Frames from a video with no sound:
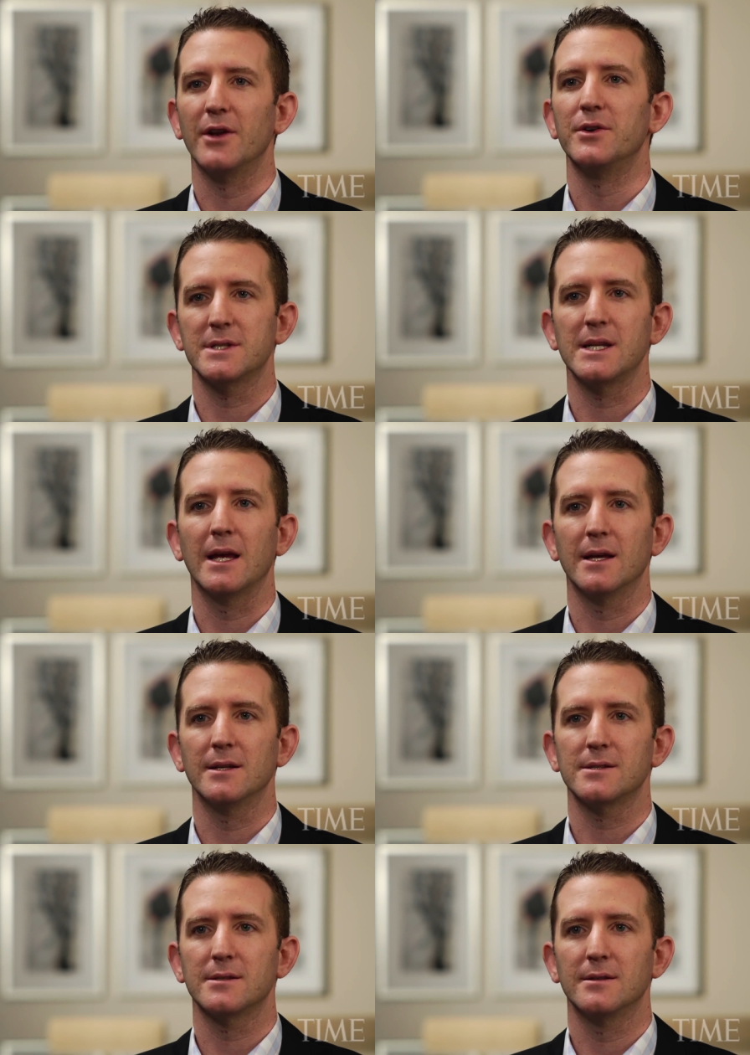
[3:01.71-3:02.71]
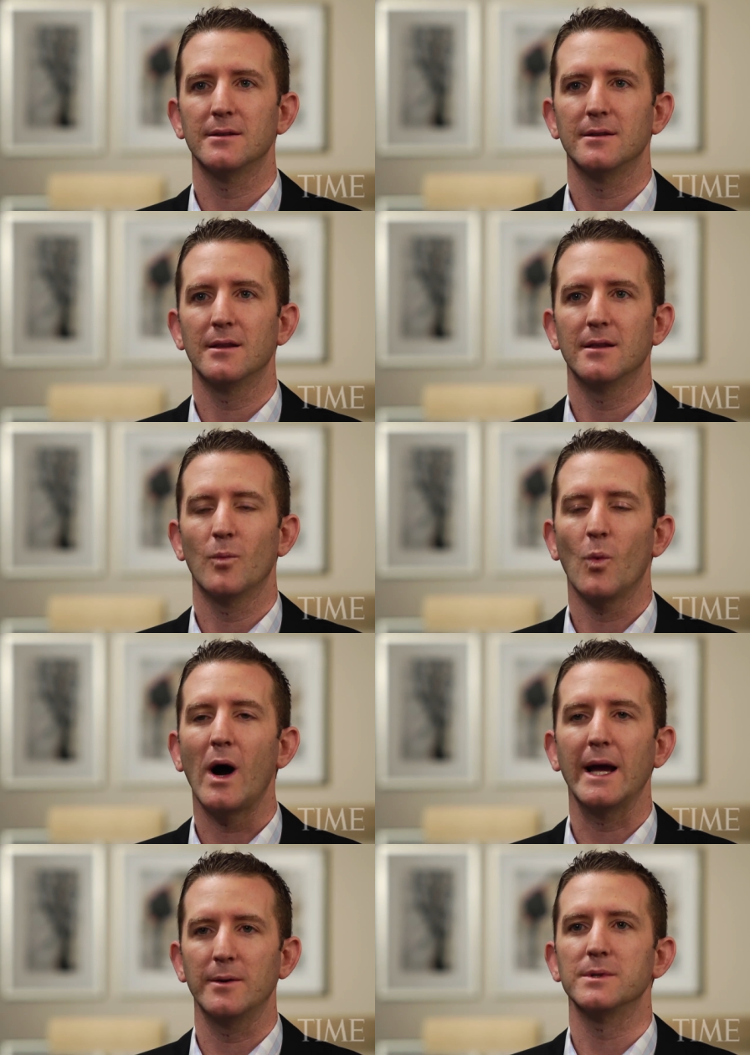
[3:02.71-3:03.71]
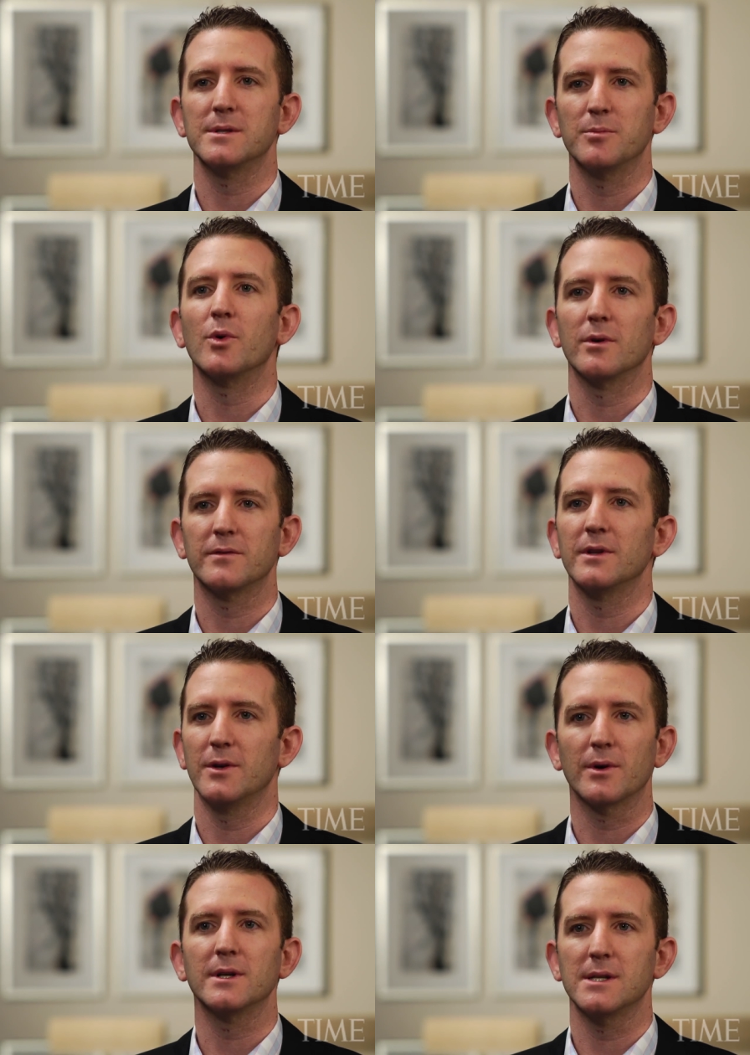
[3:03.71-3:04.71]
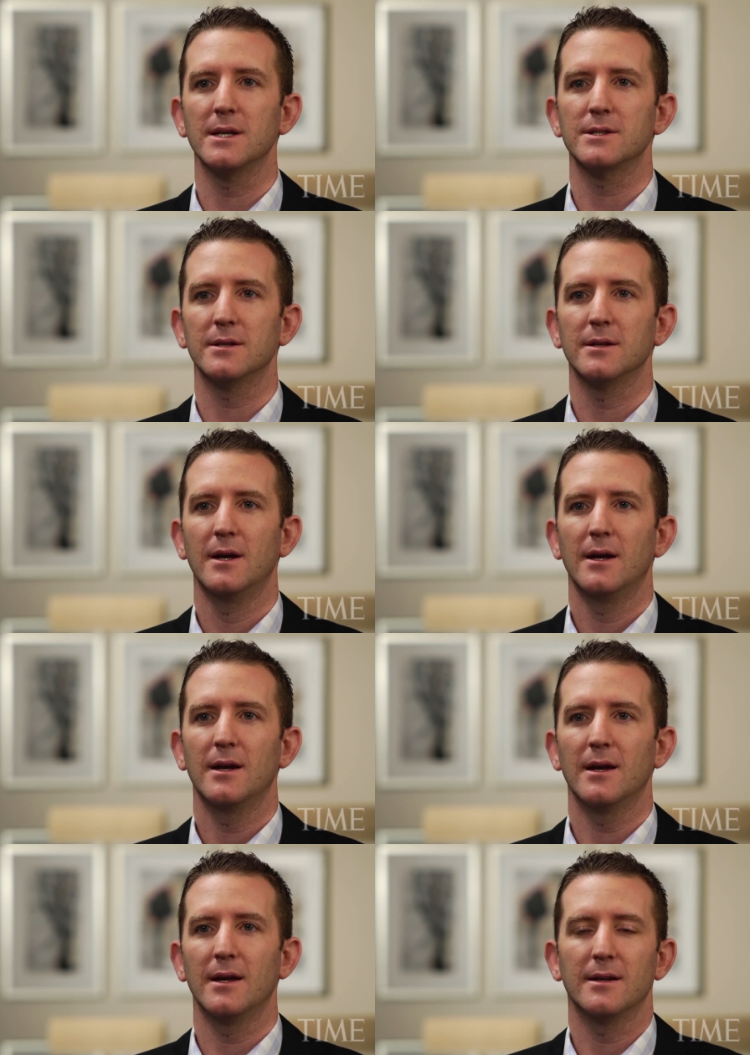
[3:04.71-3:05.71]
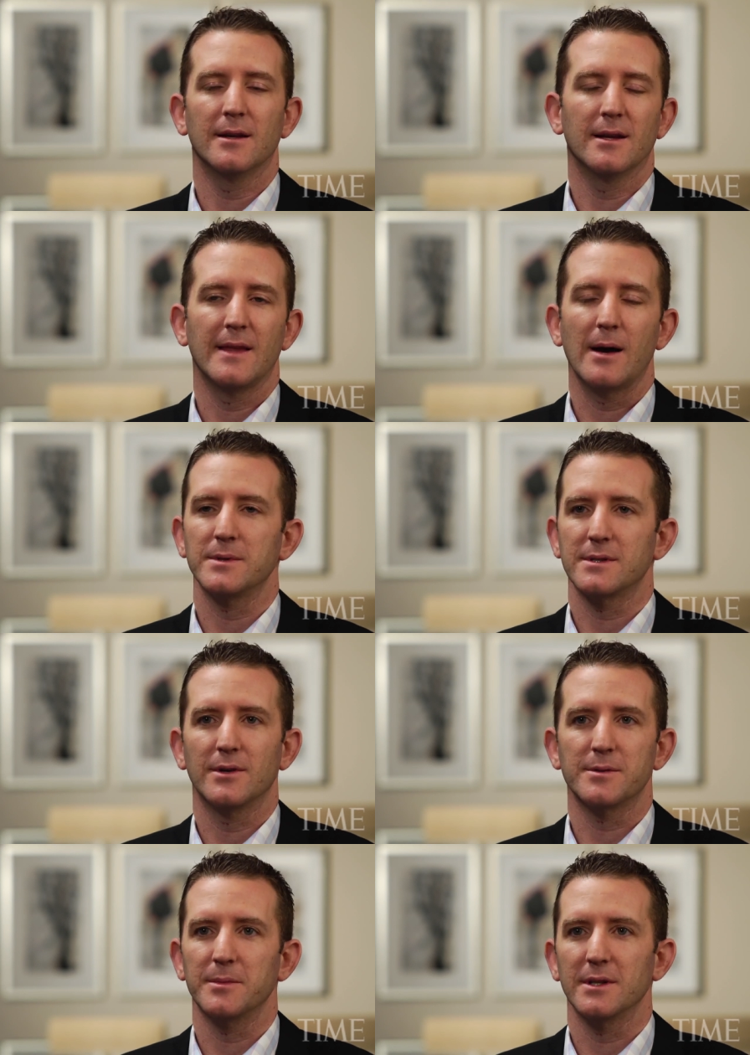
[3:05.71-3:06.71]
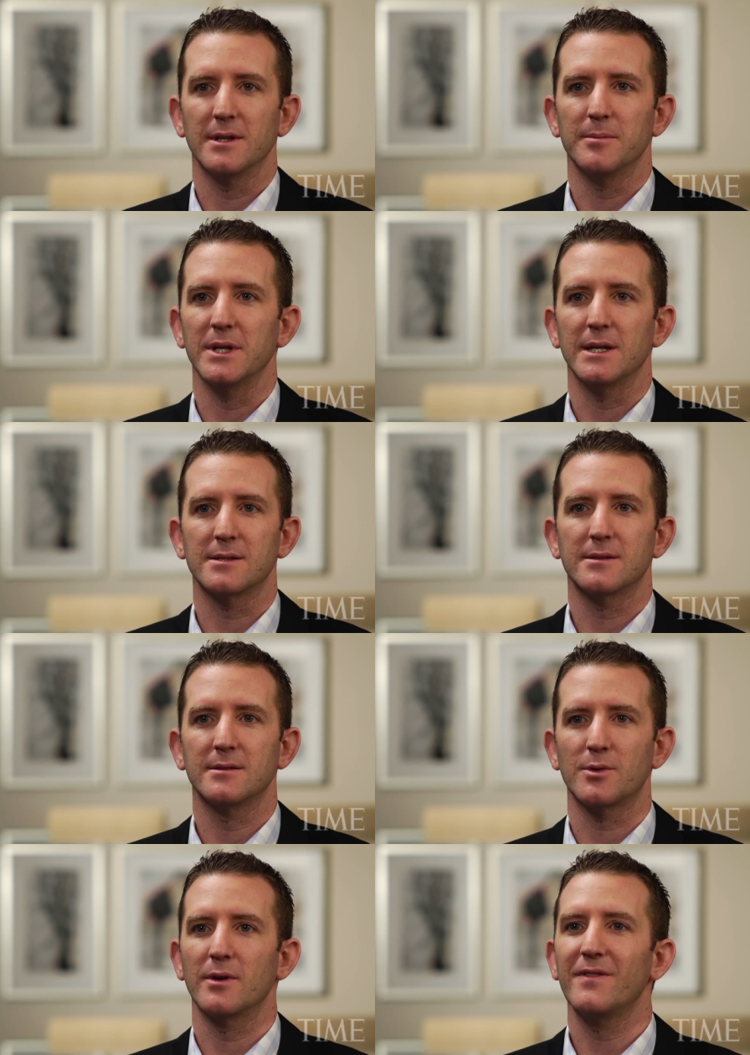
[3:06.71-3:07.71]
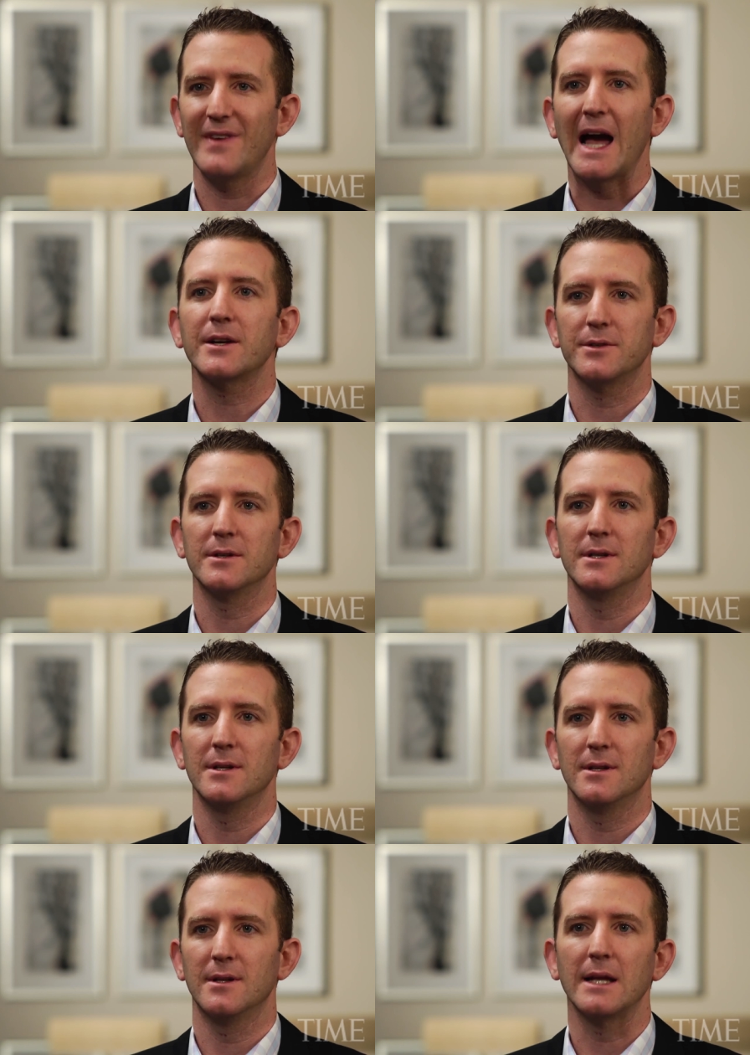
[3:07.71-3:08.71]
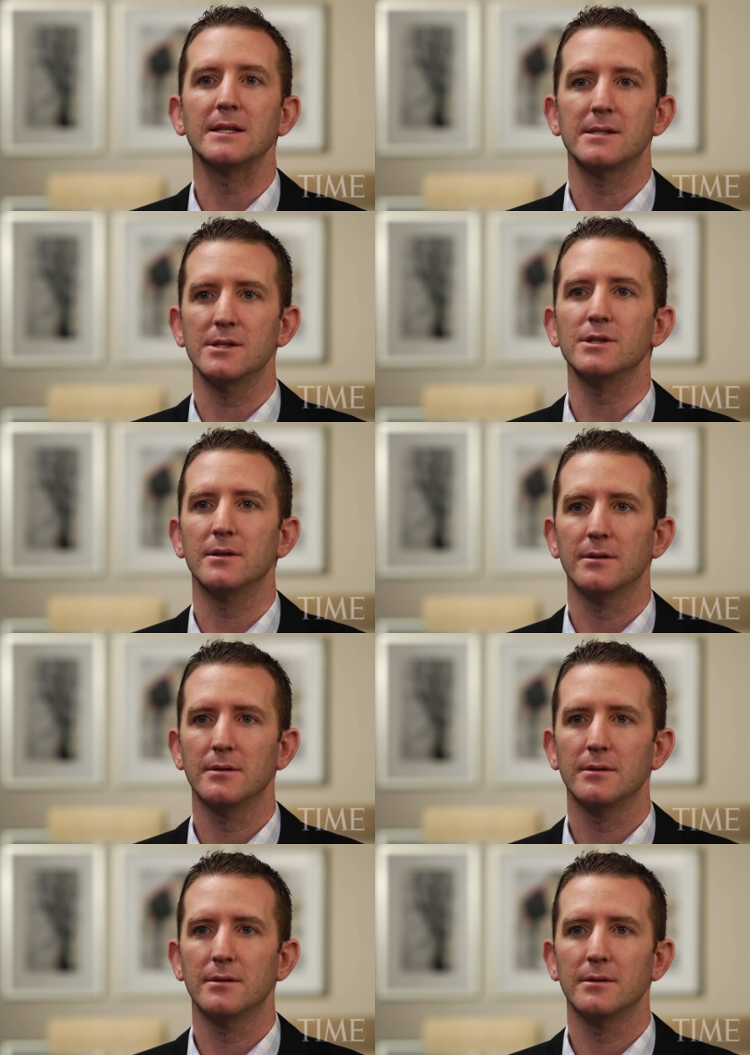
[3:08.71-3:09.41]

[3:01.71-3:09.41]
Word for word: and understands why it was important for the organization. And, and that was ultimately the biggest sort of factor in, in that decision.